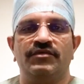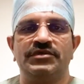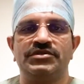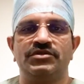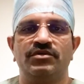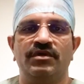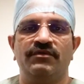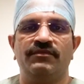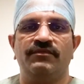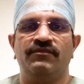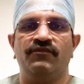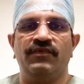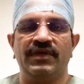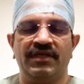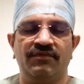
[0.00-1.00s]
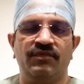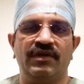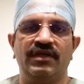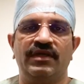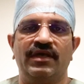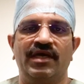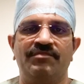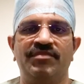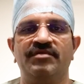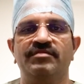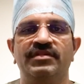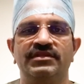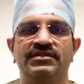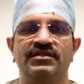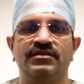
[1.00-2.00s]
Wish you a very, very happy
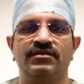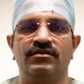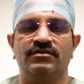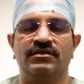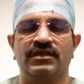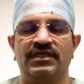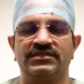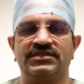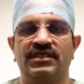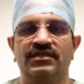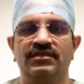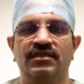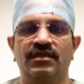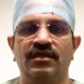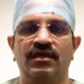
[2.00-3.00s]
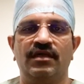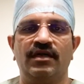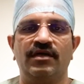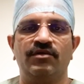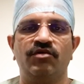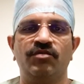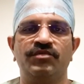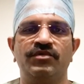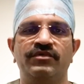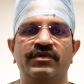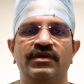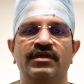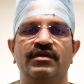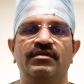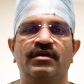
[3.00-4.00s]
birthday, Dr. Azad. And I hope you
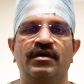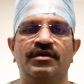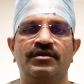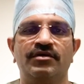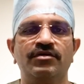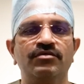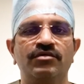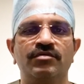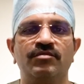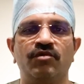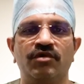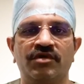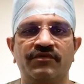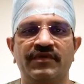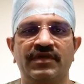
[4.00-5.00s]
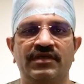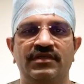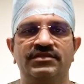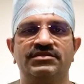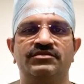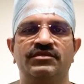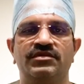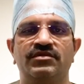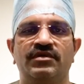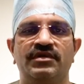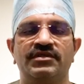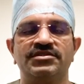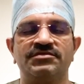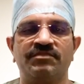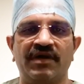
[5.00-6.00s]
will continue to motivate us with your
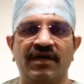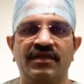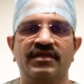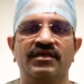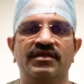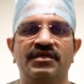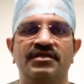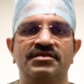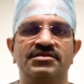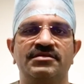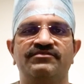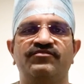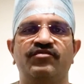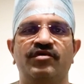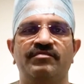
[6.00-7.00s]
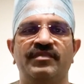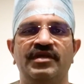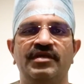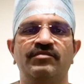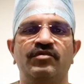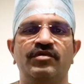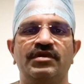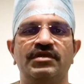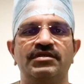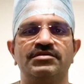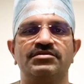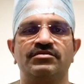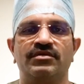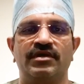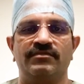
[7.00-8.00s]
inspiring leadership for many more years to